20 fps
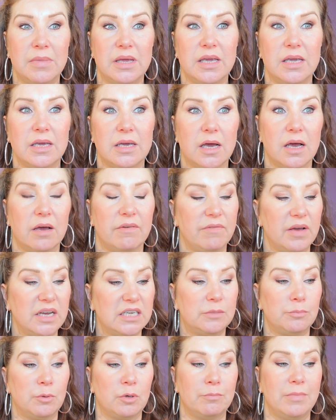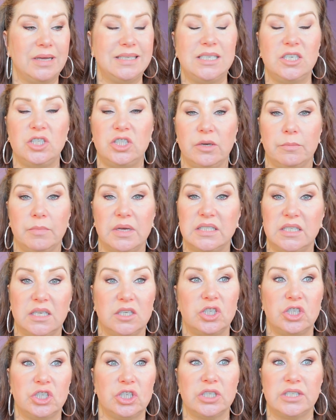me a Facebook Messenger
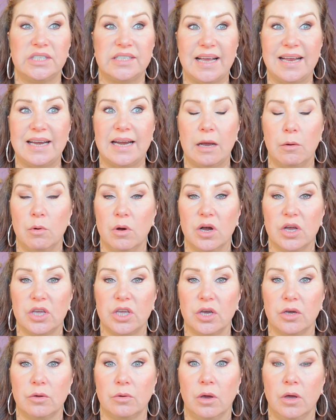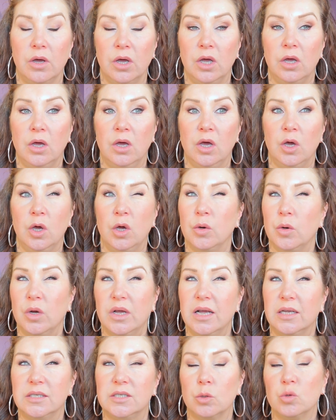message just saying, how are you?
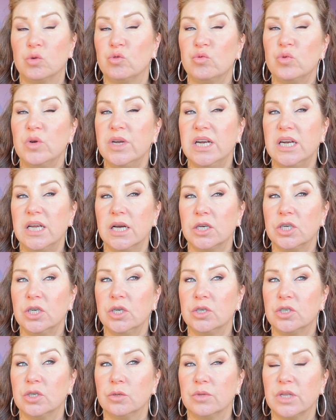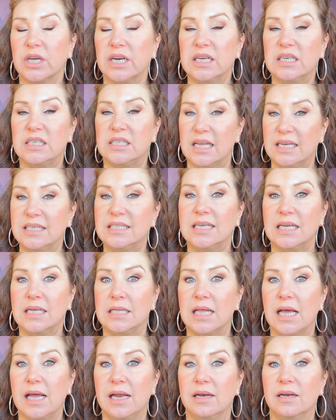So it was really unusual that he sent
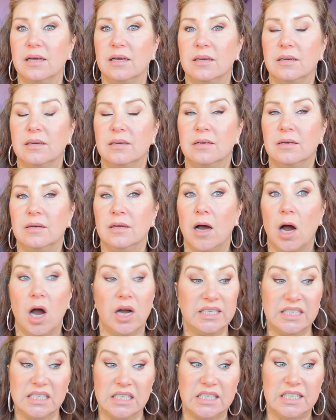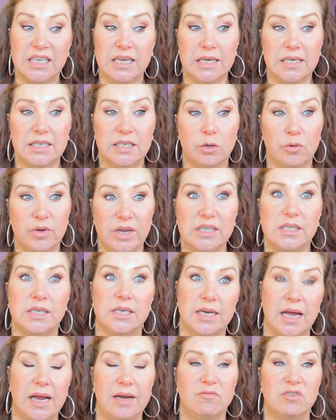it then. I didn't see it until
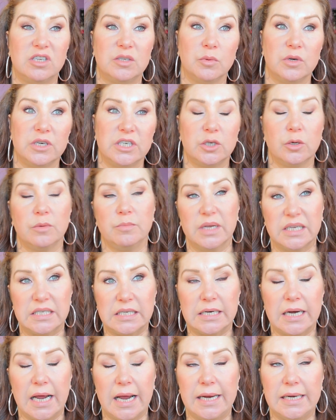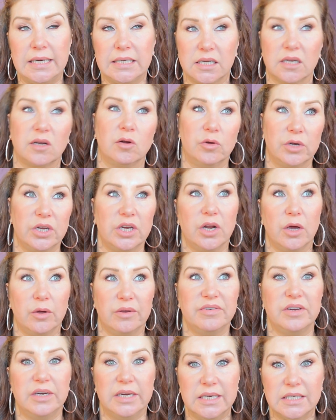yesterday and responded to him yesterday, and he's like, oh, you know,
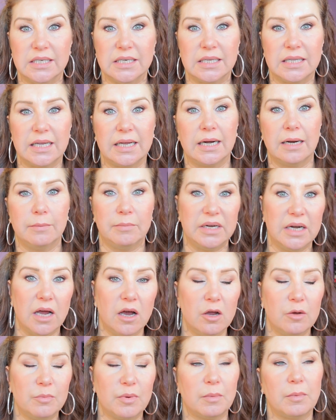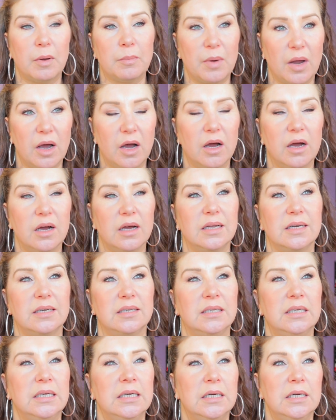if you need anything, let me know, blah blah blah,
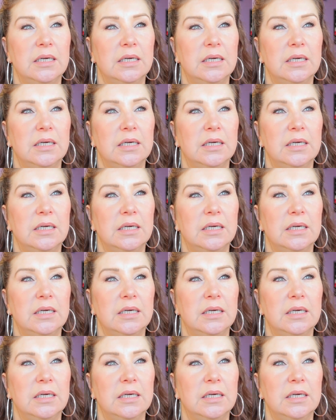and